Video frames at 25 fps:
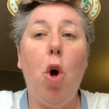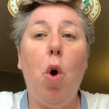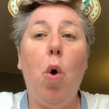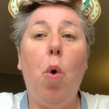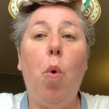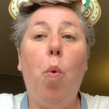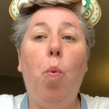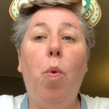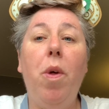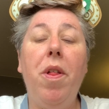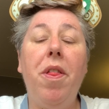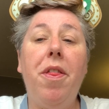
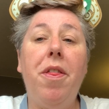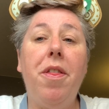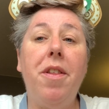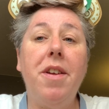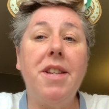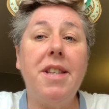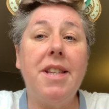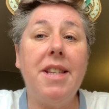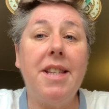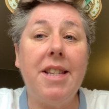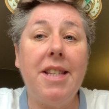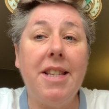With the
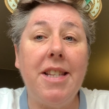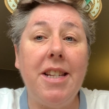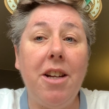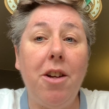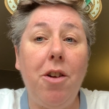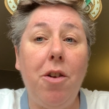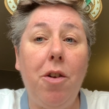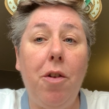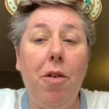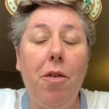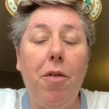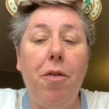
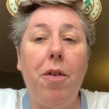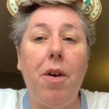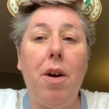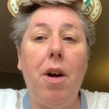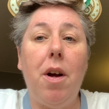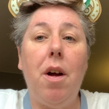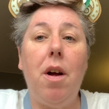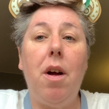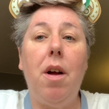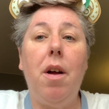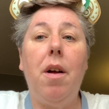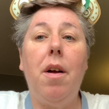
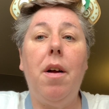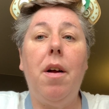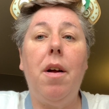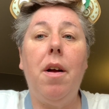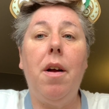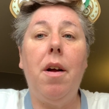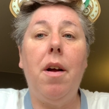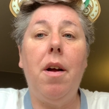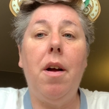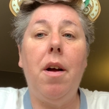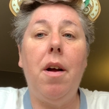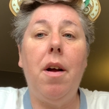silver
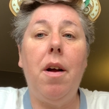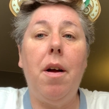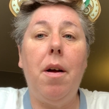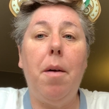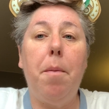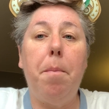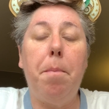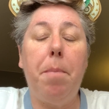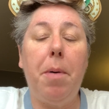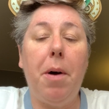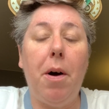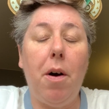
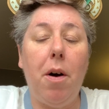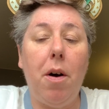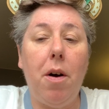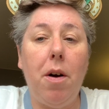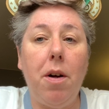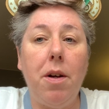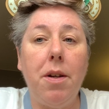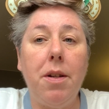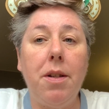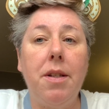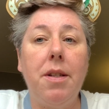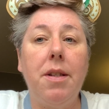
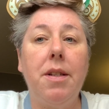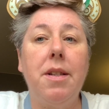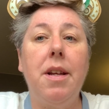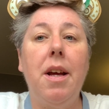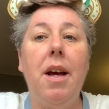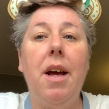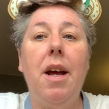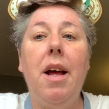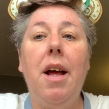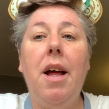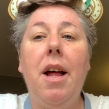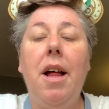pass,
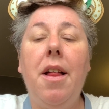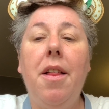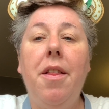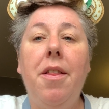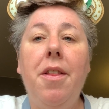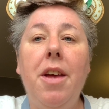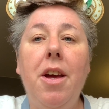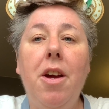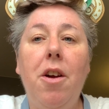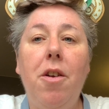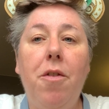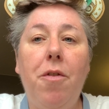
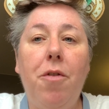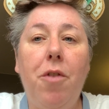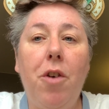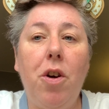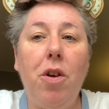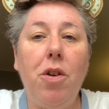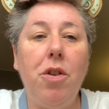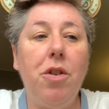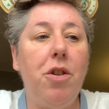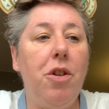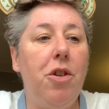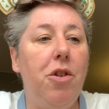the
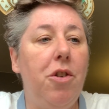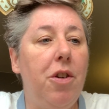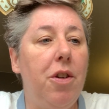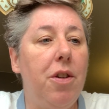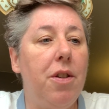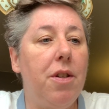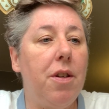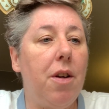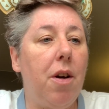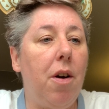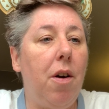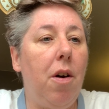
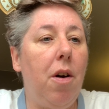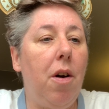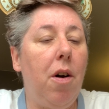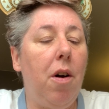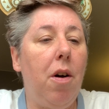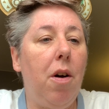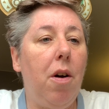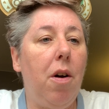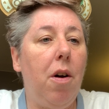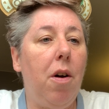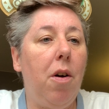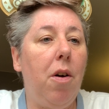advantages
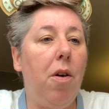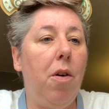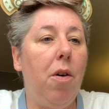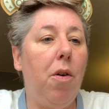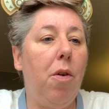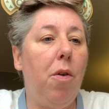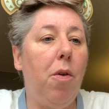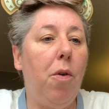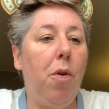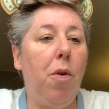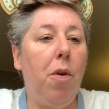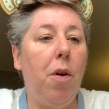are
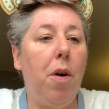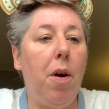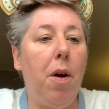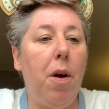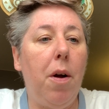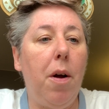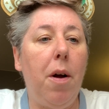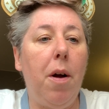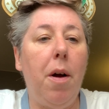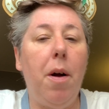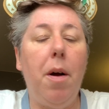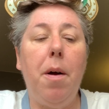
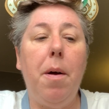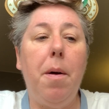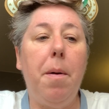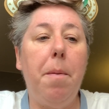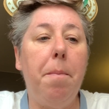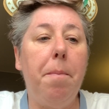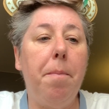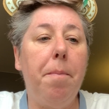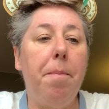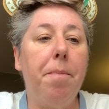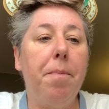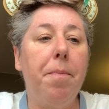
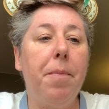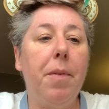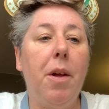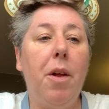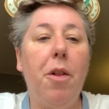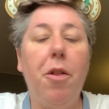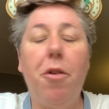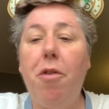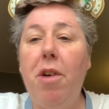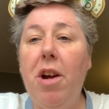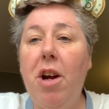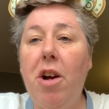
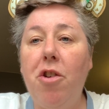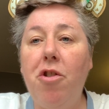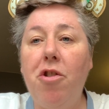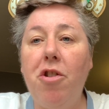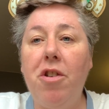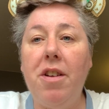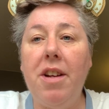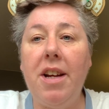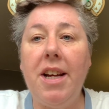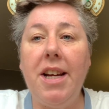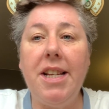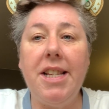
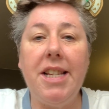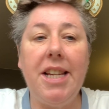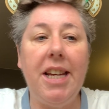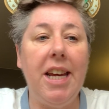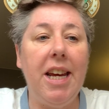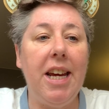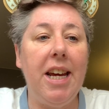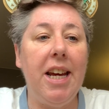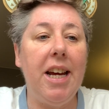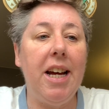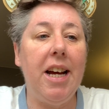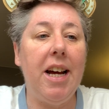300 days a
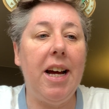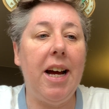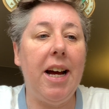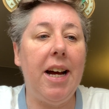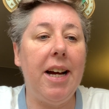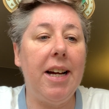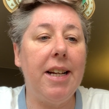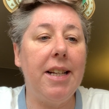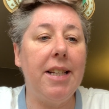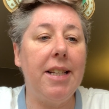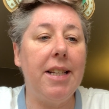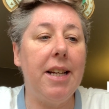year
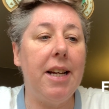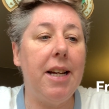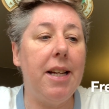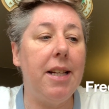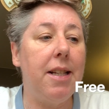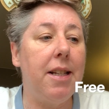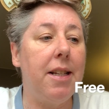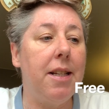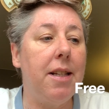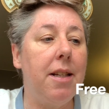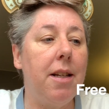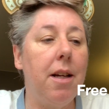
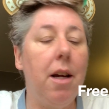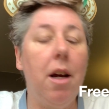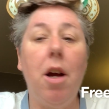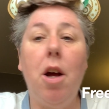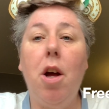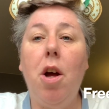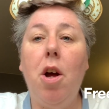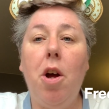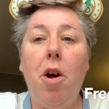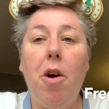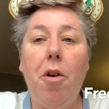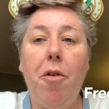access,
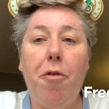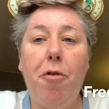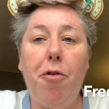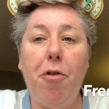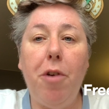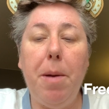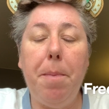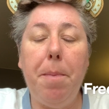free